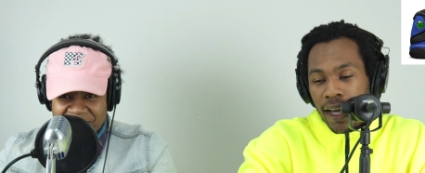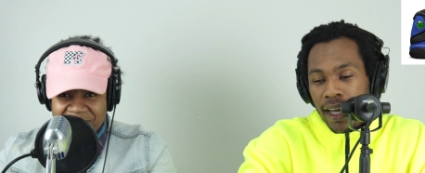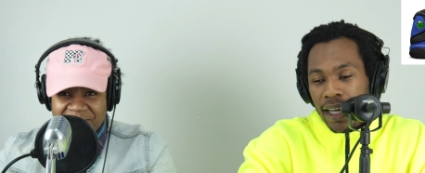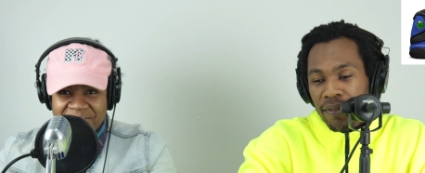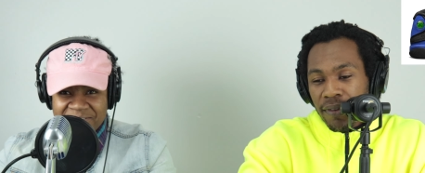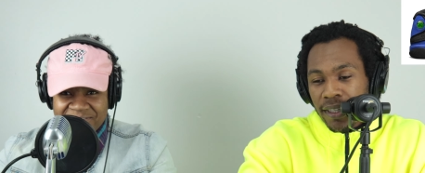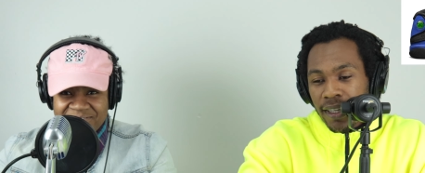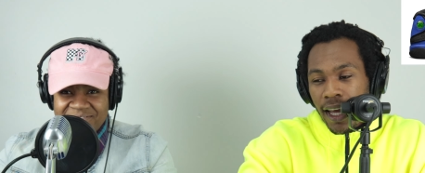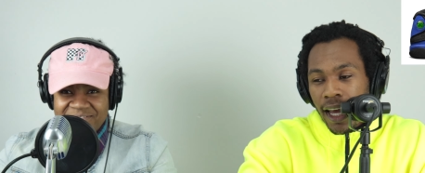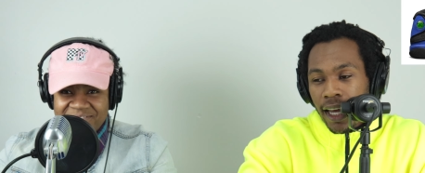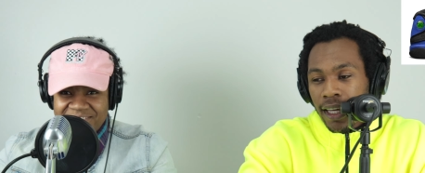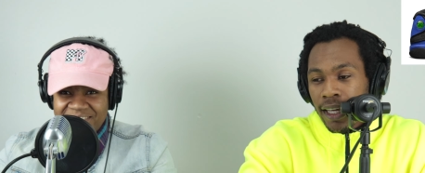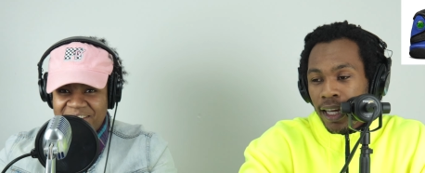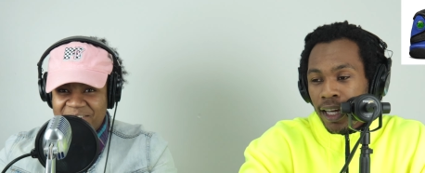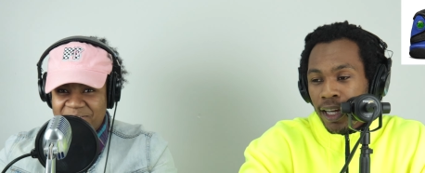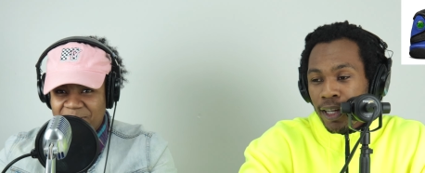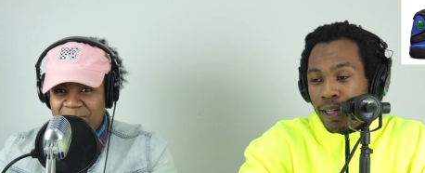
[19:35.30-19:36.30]
Speaker 1: all day do. every
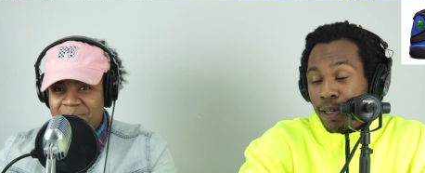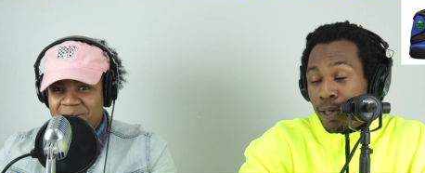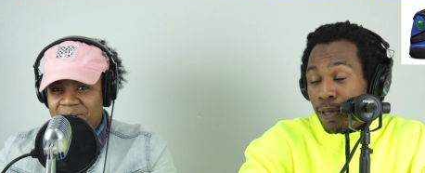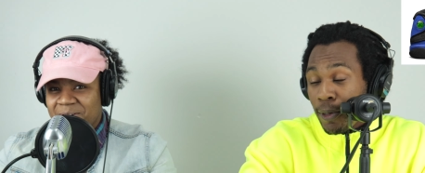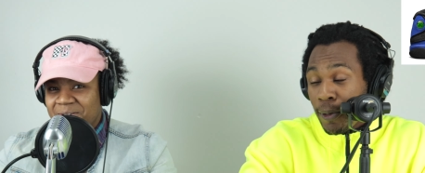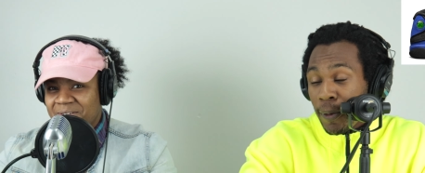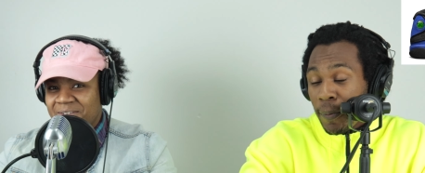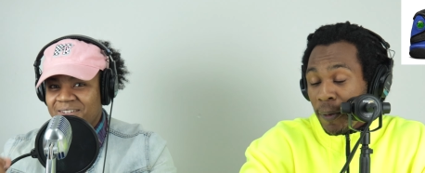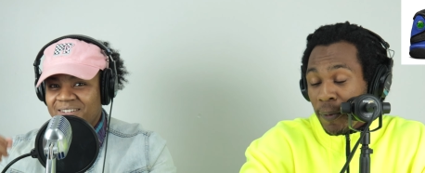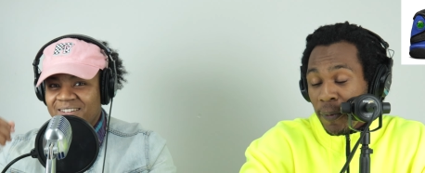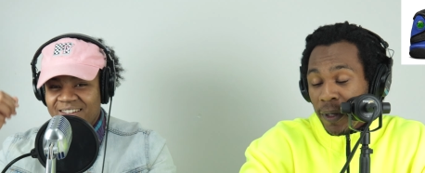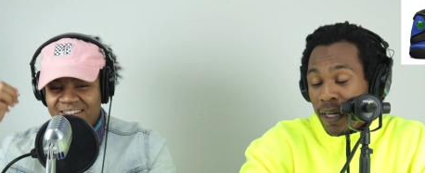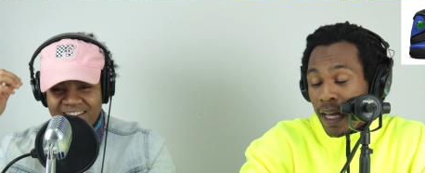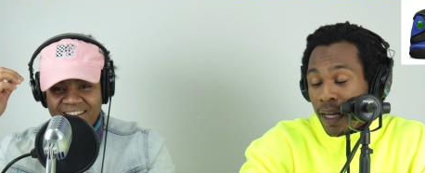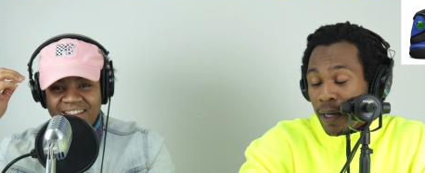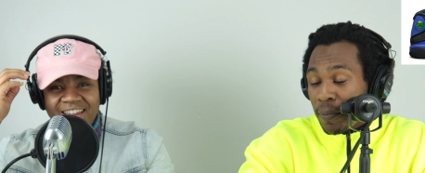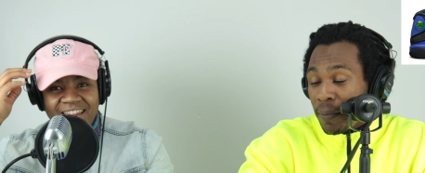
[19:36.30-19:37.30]
day. That's what I'm gonna you do. You know what I
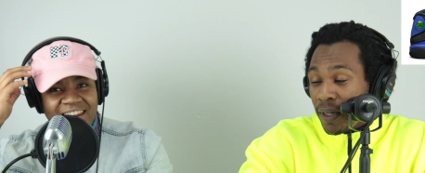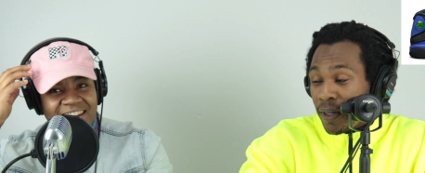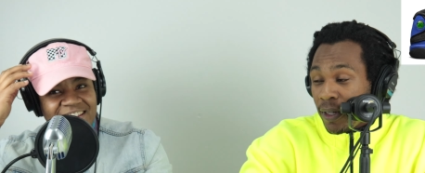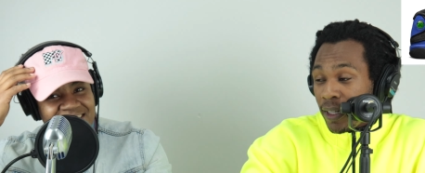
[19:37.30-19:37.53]
mean? We're not